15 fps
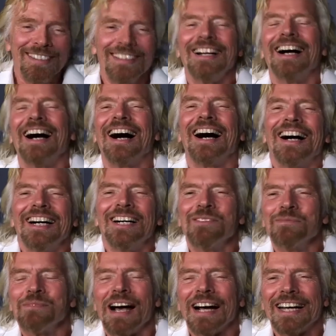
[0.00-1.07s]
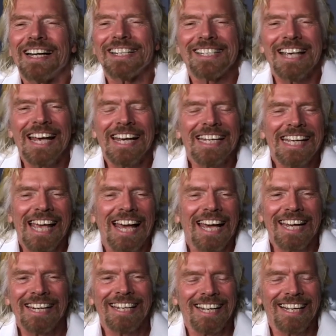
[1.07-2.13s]
Mr. Branson offered a new
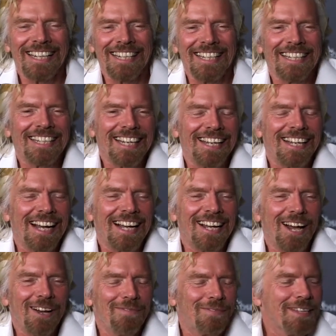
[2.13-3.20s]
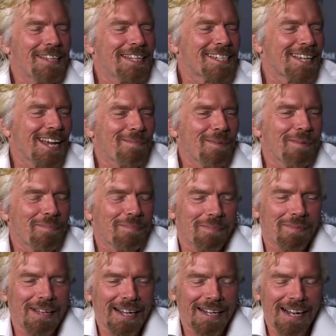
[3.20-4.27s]
estimate. Hopefully this time
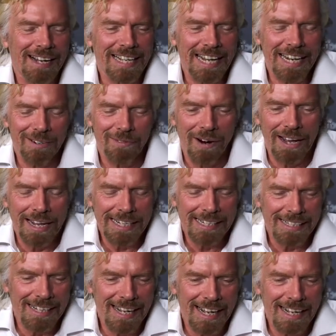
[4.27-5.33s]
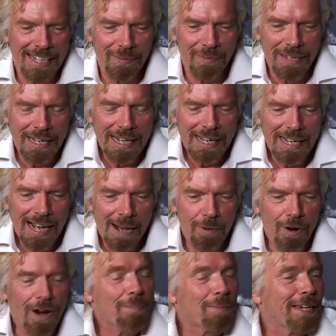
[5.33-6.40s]
I get it right. I'm a
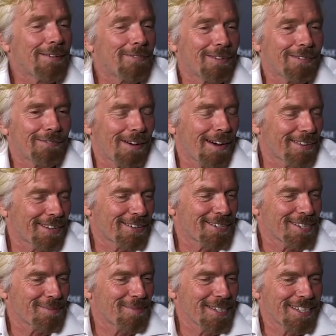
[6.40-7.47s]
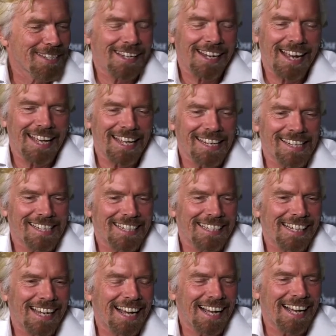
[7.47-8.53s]
great believer in Father Christmas,
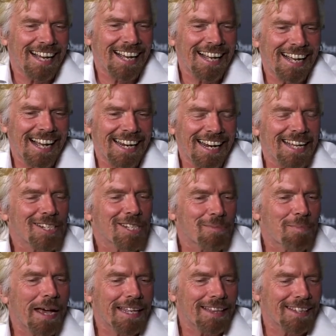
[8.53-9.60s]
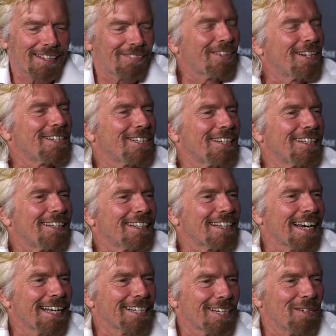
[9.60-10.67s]
and I expect that Virgin
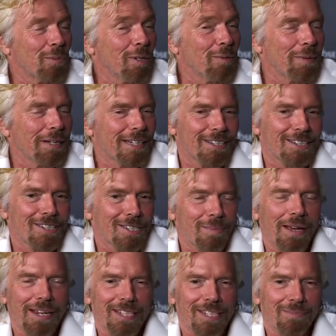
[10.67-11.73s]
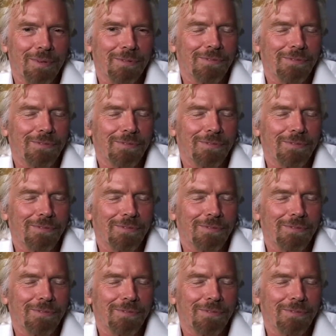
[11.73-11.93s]
Galactic will be into space